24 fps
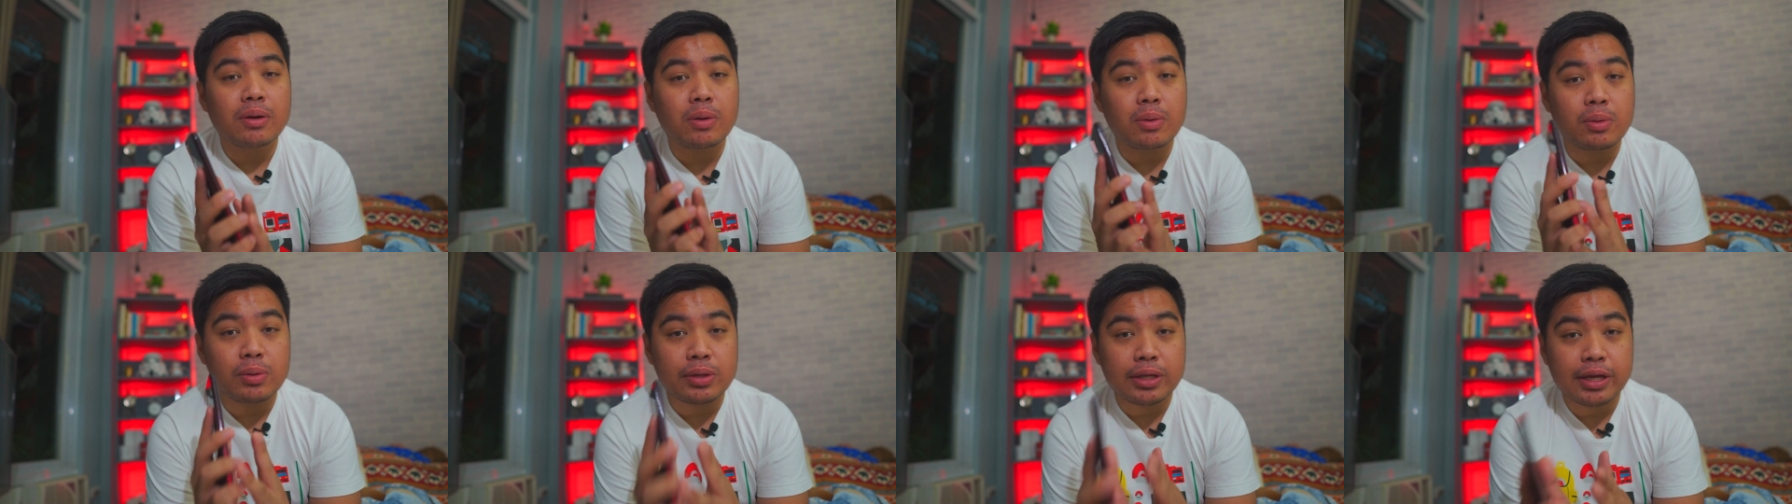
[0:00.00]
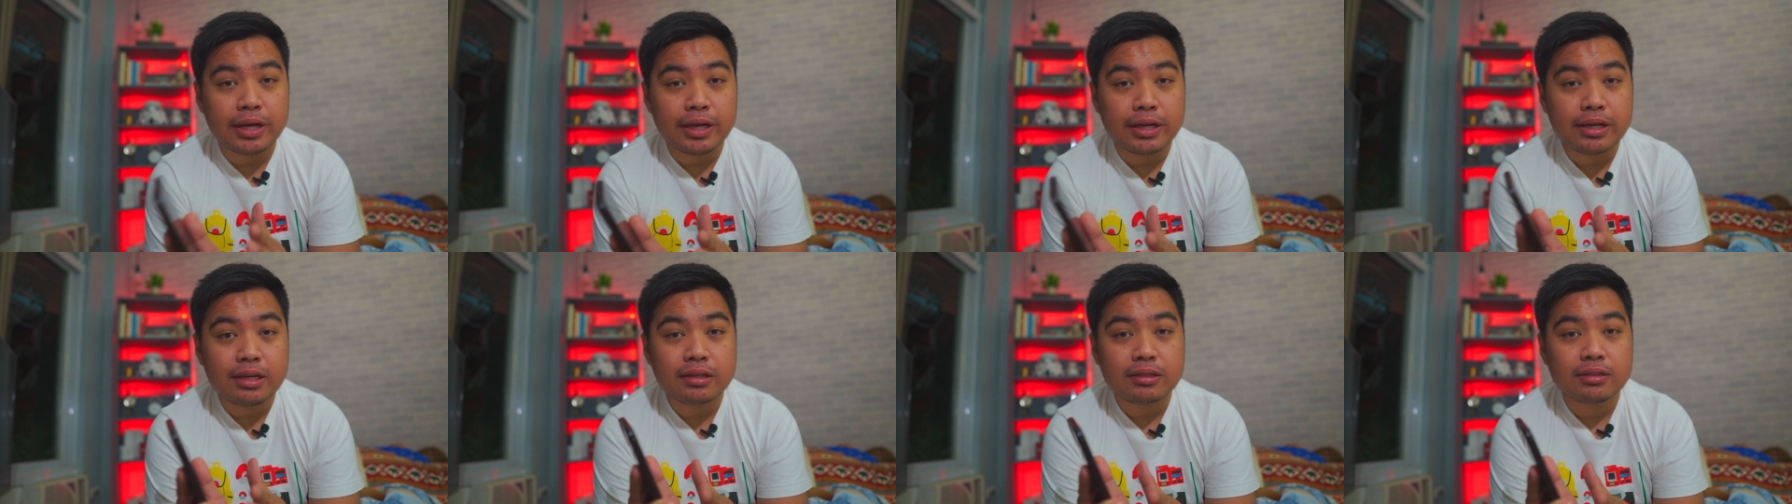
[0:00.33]

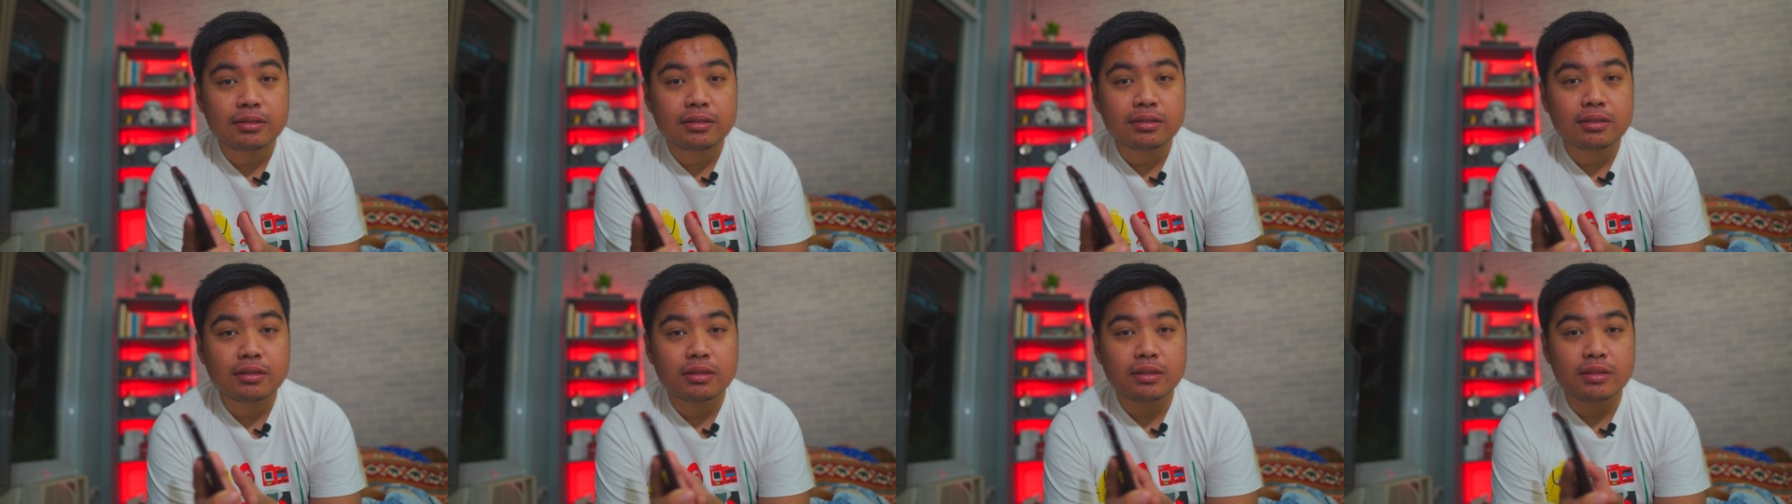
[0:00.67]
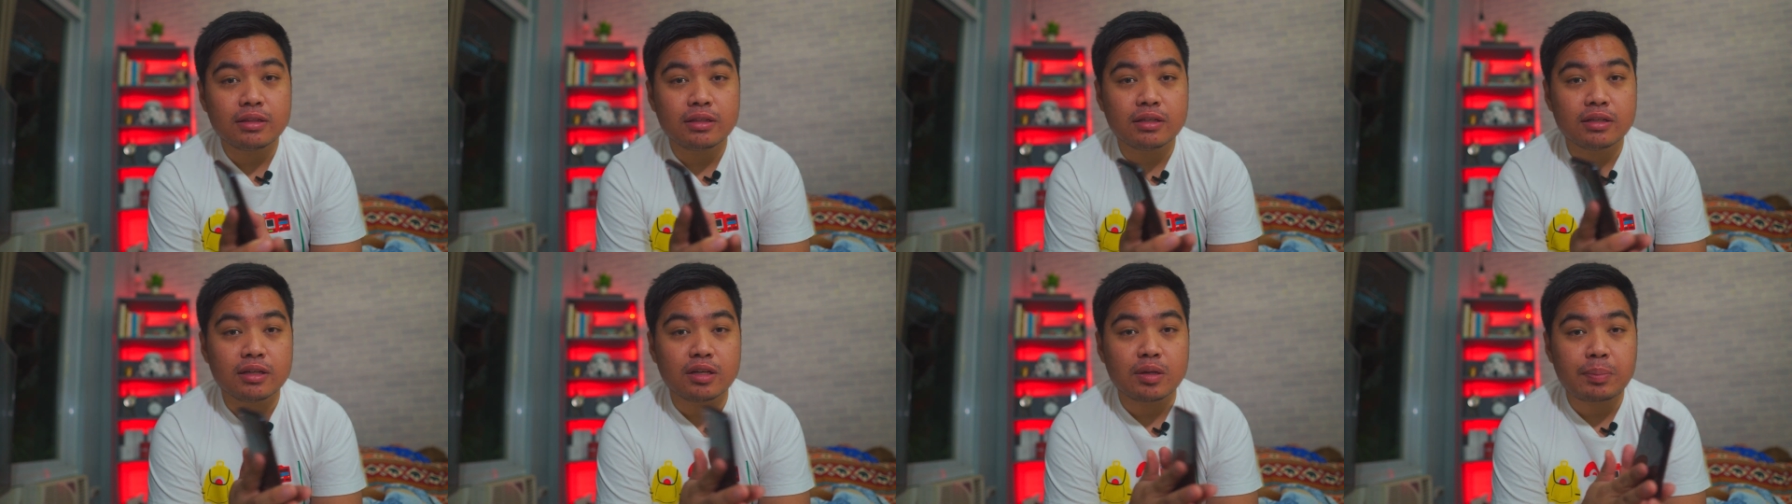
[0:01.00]
okay.
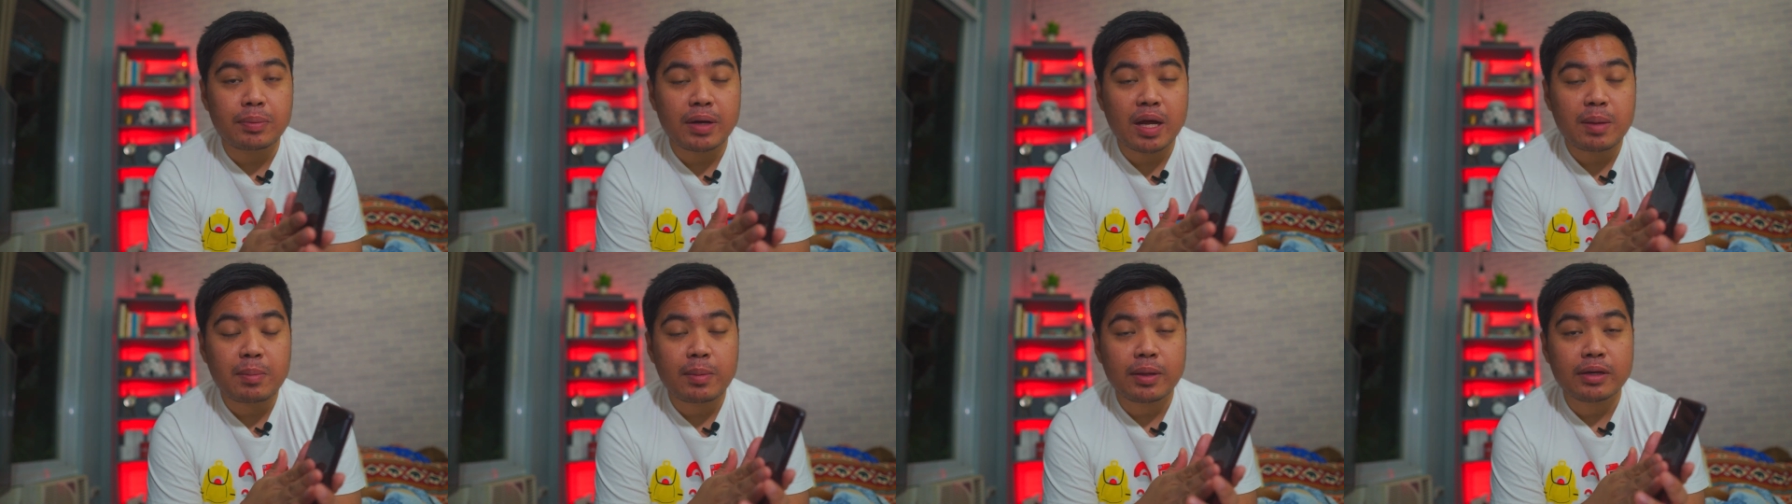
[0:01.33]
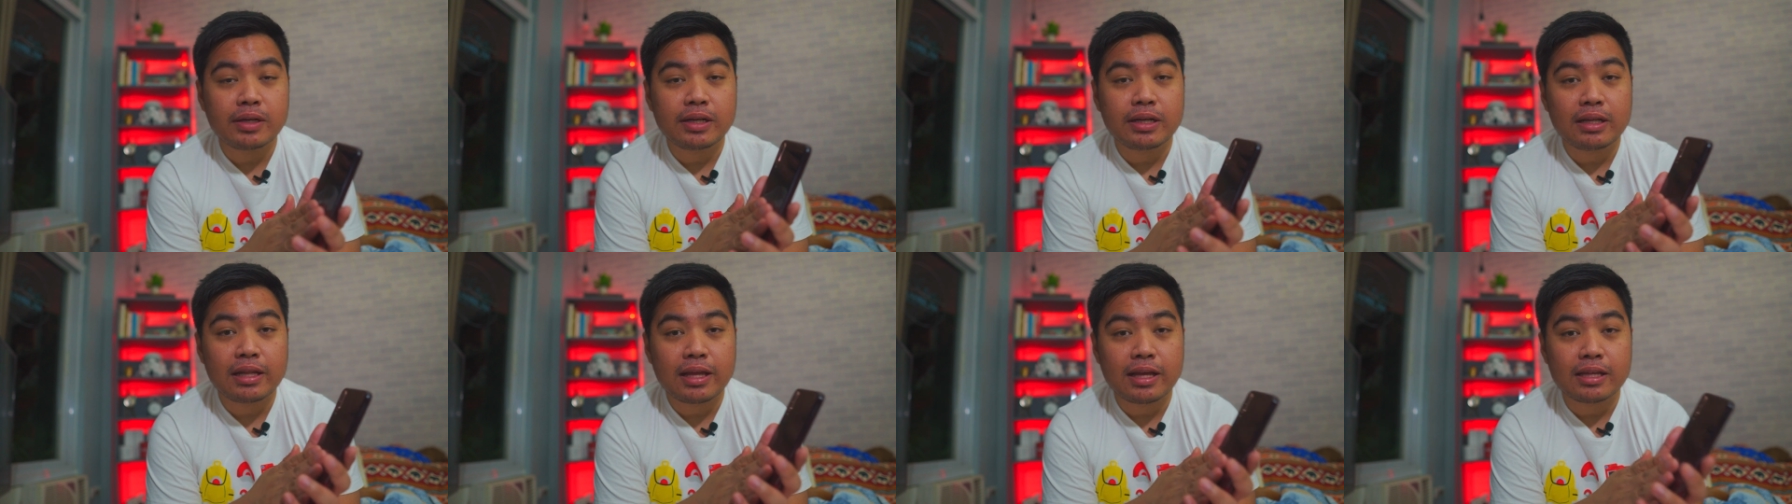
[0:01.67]
The
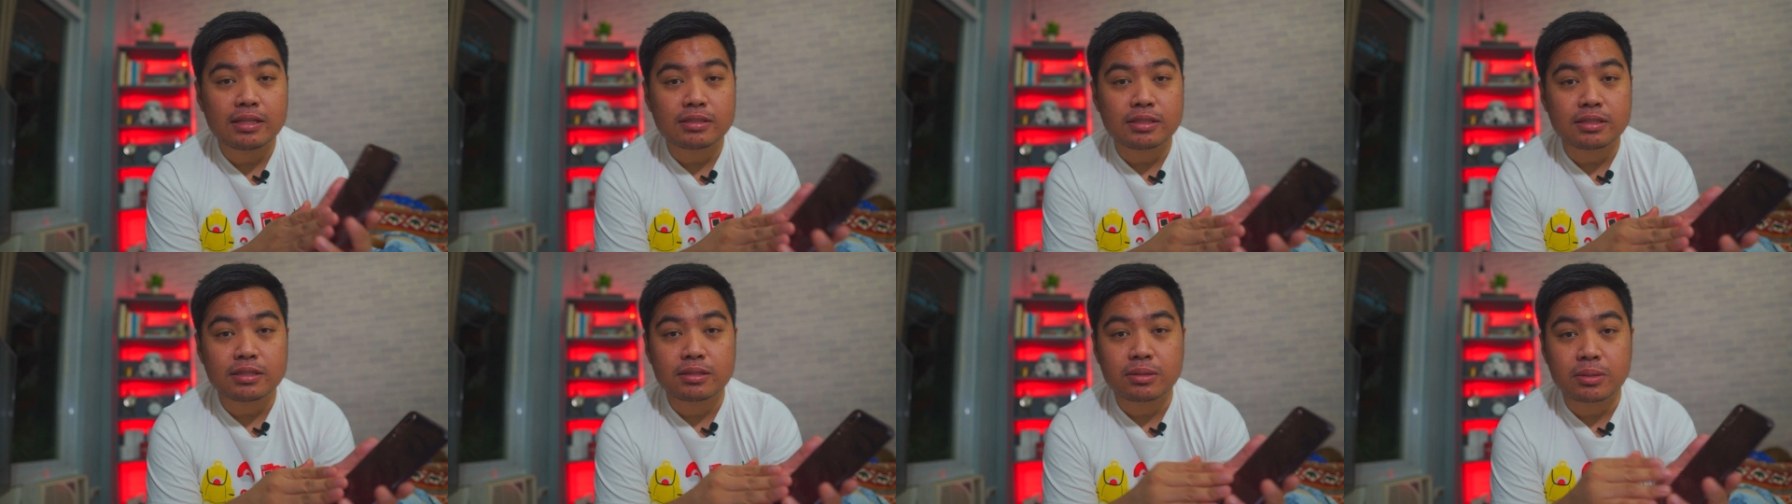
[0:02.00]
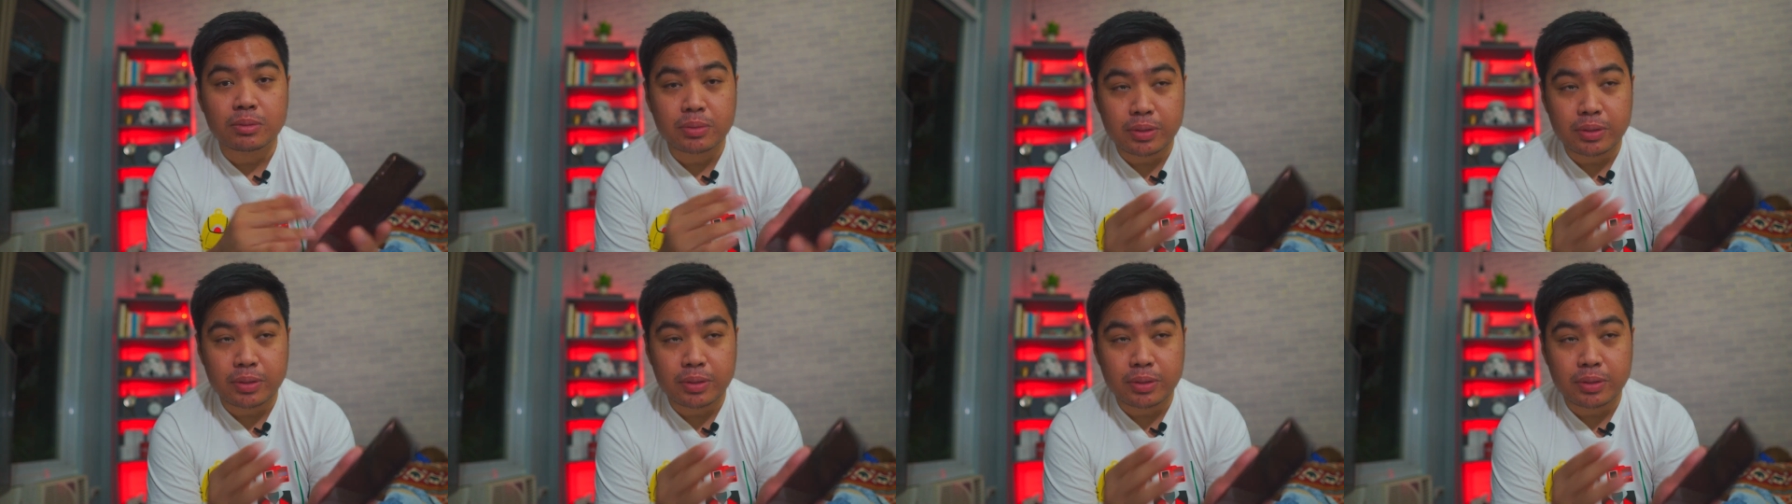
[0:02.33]
primary lens is